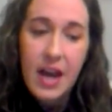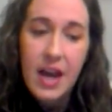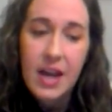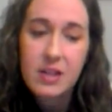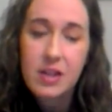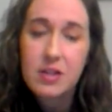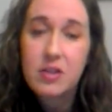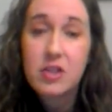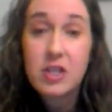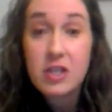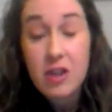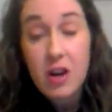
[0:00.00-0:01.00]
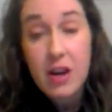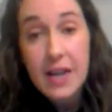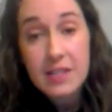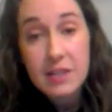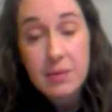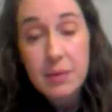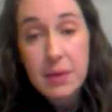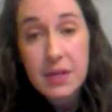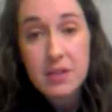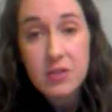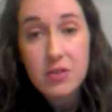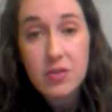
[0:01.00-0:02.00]
And then she started asking me about
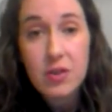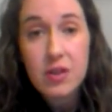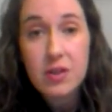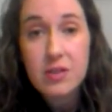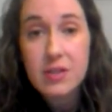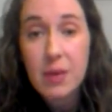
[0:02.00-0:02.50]
essential oils.